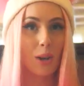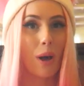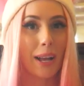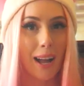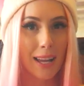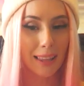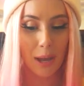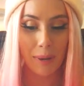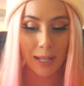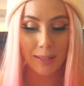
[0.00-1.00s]
So I got
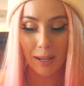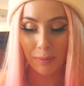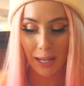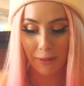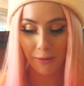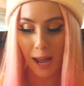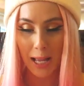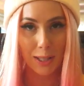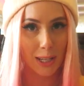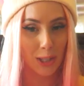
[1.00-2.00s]
Lemon something
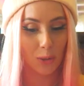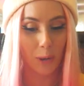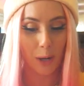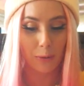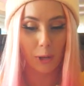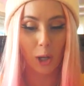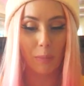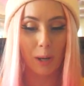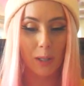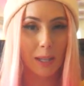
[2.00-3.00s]
fancy to wear for
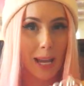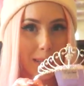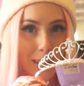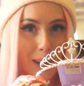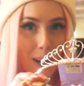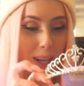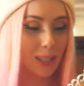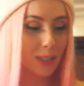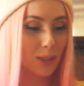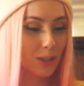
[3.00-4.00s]
her birthday dinner, a
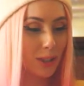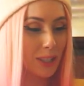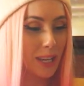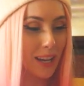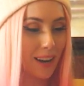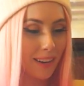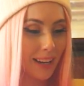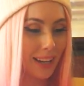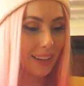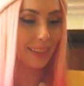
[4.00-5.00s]
little tiara.